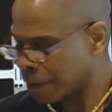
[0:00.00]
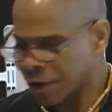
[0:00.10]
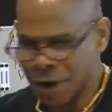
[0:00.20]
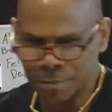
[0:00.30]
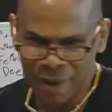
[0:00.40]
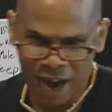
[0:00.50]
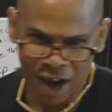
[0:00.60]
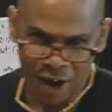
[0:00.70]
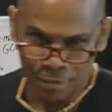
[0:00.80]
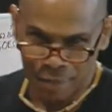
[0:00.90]
got
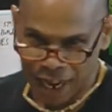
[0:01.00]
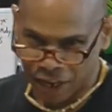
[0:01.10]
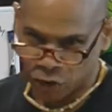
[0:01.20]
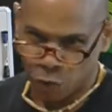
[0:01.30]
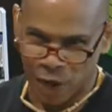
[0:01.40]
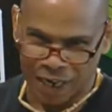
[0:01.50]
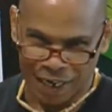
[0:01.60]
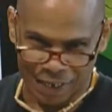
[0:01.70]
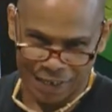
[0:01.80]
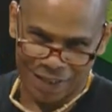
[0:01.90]
married May
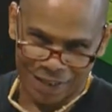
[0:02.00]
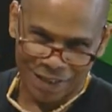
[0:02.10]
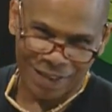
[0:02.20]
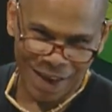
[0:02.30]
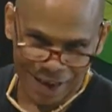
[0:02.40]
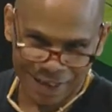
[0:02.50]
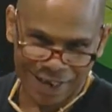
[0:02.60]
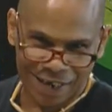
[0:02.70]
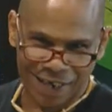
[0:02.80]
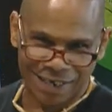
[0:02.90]
20th,
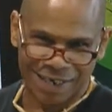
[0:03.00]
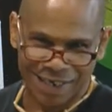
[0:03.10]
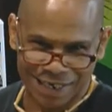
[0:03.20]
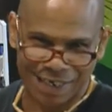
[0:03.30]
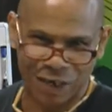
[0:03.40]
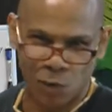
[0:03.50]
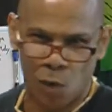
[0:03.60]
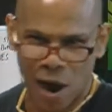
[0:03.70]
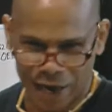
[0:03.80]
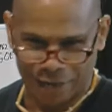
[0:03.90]

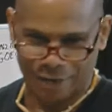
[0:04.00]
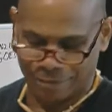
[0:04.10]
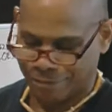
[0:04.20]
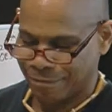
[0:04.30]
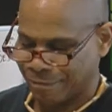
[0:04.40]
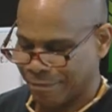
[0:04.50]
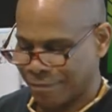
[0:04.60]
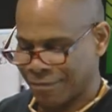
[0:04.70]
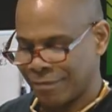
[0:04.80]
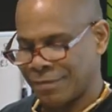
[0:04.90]
1961.
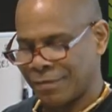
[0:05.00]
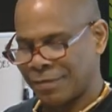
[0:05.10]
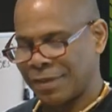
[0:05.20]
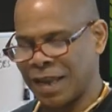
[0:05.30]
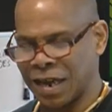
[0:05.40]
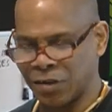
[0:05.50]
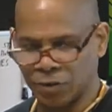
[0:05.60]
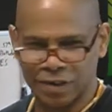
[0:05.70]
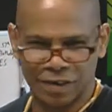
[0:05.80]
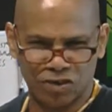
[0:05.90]
Nana
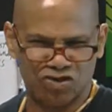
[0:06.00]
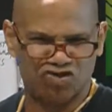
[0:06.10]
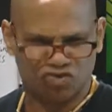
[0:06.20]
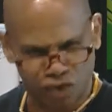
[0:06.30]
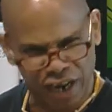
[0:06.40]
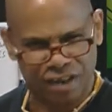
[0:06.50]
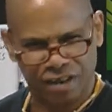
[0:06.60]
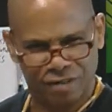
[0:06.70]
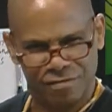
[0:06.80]
was a strict,